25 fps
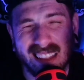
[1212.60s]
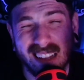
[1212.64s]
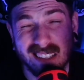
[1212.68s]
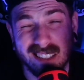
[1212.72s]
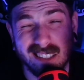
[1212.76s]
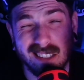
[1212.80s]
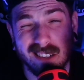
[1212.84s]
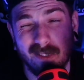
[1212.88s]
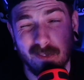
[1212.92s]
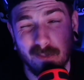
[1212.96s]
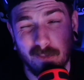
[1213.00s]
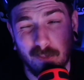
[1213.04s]

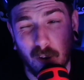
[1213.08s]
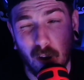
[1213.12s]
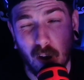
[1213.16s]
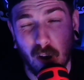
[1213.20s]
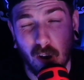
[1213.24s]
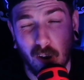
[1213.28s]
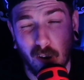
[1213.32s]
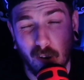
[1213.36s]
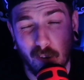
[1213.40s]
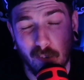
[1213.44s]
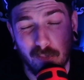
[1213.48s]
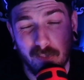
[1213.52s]

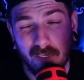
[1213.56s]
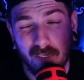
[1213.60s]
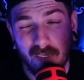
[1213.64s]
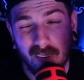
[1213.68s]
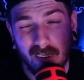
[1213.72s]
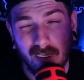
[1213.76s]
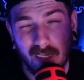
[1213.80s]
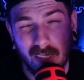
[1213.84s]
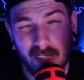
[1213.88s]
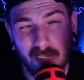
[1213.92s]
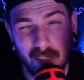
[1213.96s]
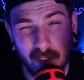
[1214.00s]
involve
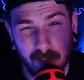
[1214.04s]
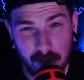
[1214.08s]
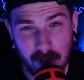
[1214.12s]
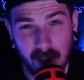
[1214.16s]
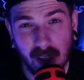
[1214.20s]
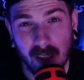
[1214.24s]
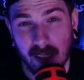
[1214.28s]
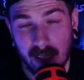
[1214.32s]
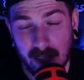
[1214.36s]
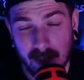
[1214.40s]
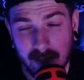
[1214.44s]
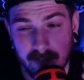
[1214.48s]
the
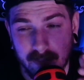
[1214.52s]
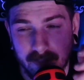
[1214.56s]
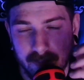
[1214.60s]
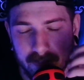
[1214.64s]
villain.